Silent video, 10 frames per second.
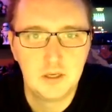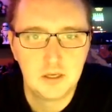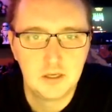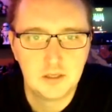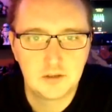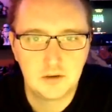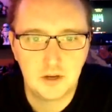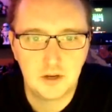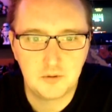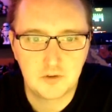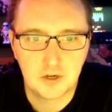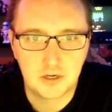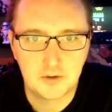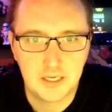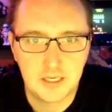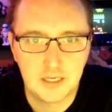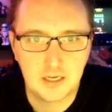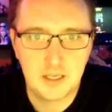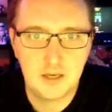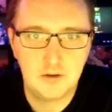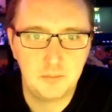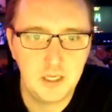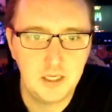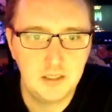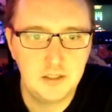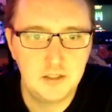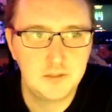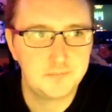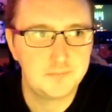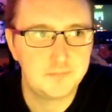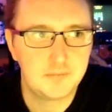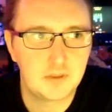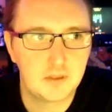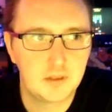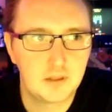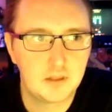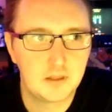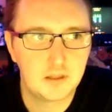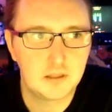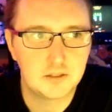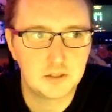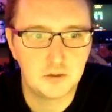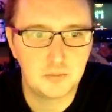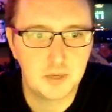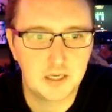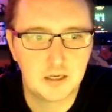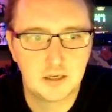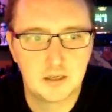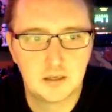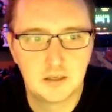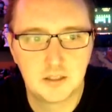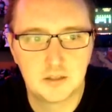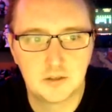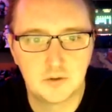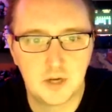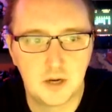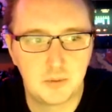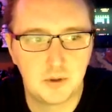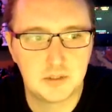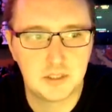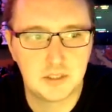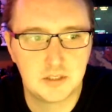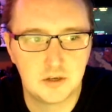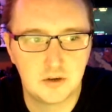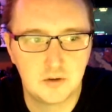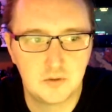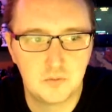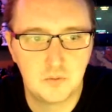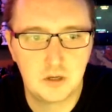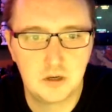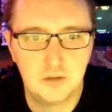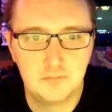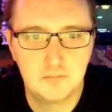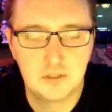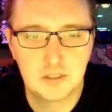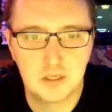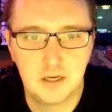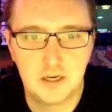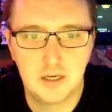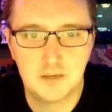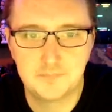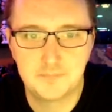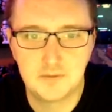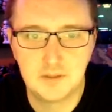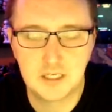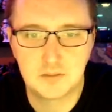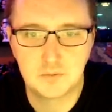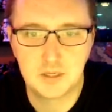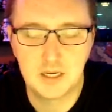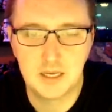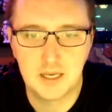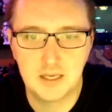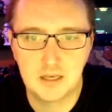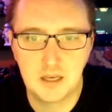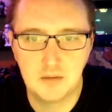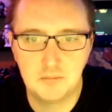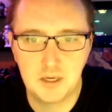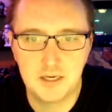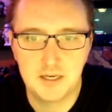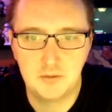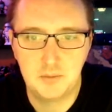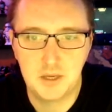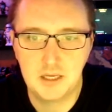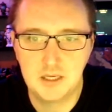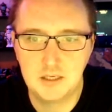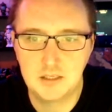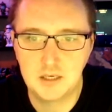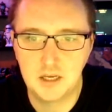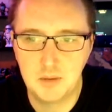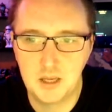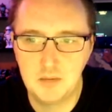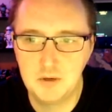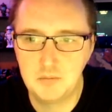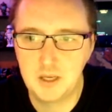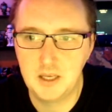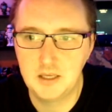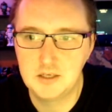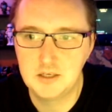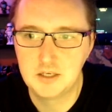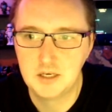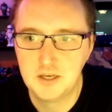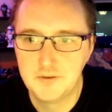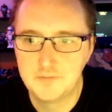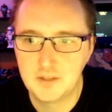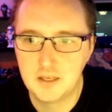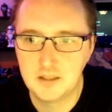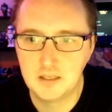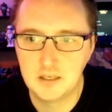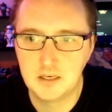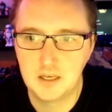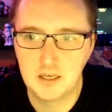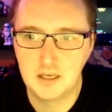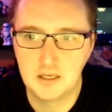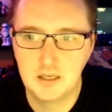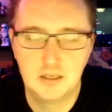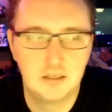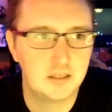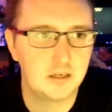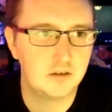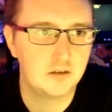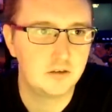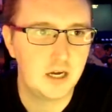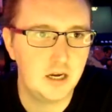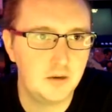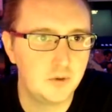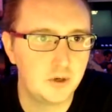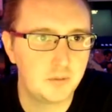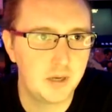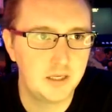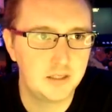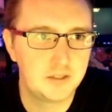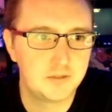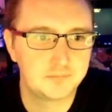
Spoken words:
So now we've got to create account page. Let's go back to our process. So welcome, sign up. Next we're going to add a buy now page, a payment page, and then a download artwork page.